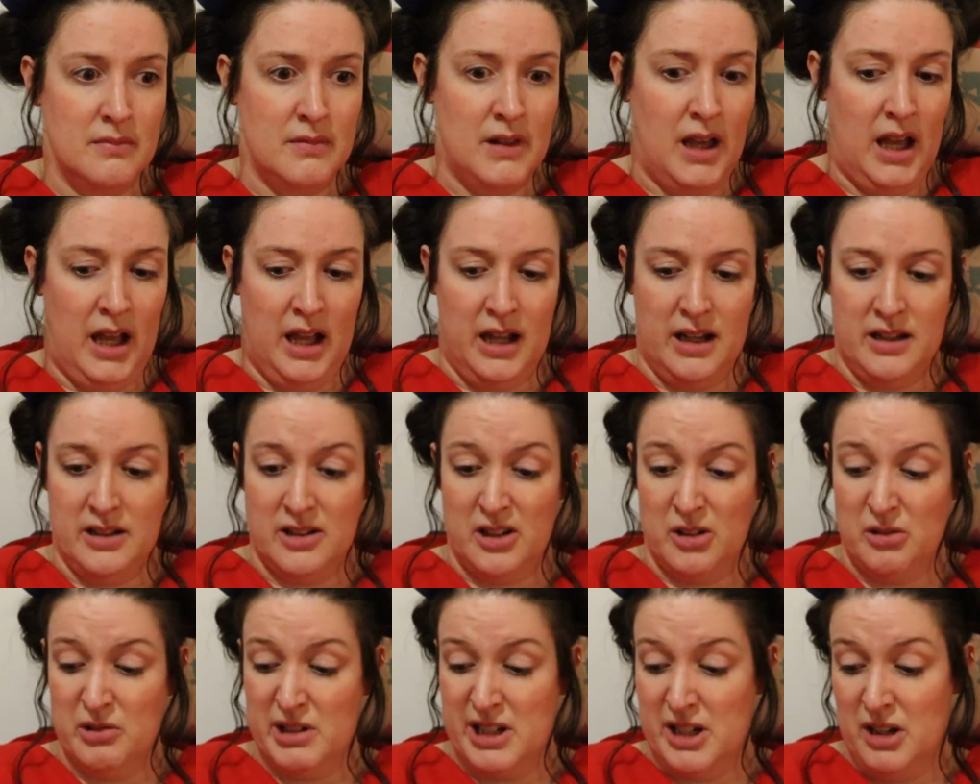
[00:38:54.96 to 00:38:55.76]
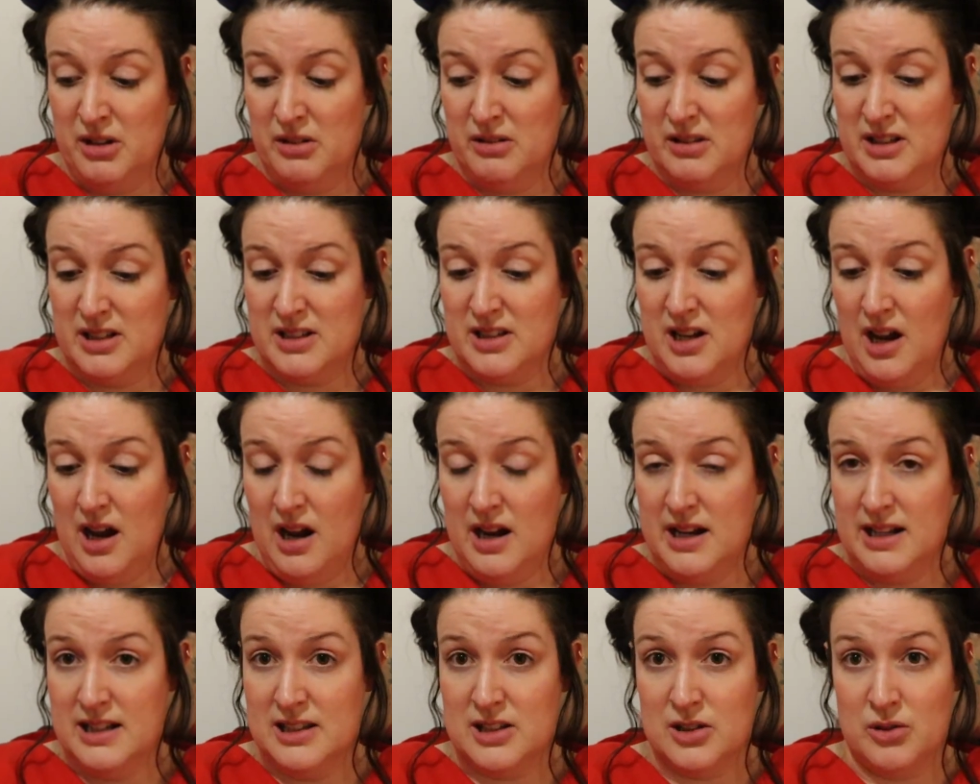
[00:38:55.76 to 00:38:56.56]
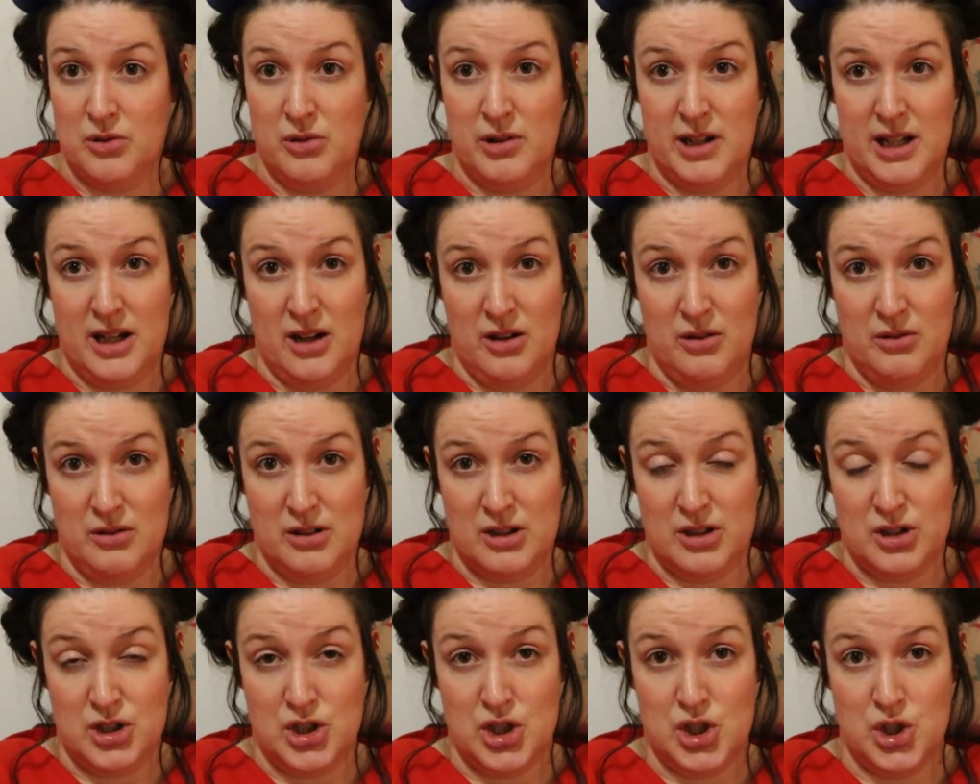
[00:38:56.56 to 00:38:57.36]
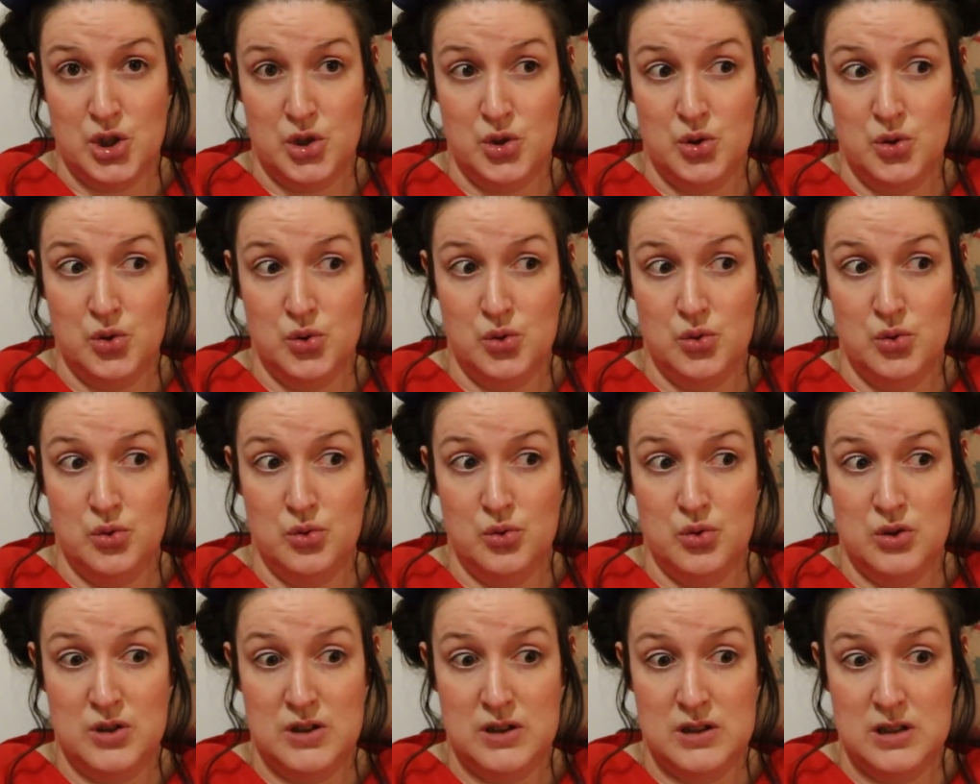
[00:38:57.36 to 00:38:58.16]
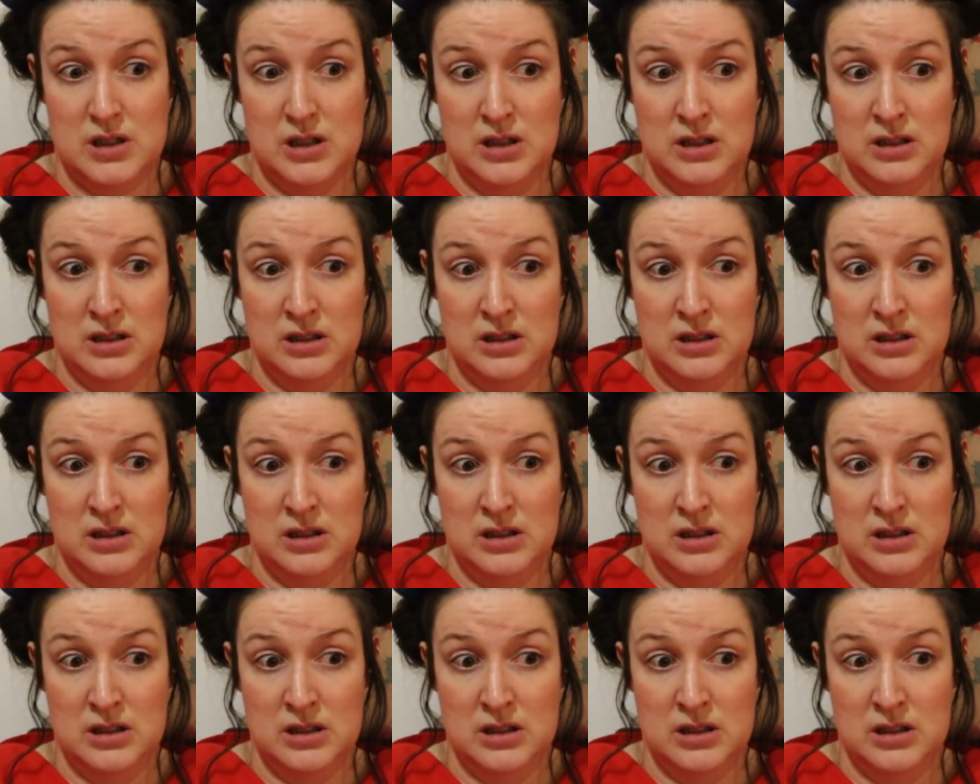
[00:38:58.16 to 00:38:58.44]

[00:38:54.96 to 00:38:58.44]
I already owned the tights, I already owned the shoes.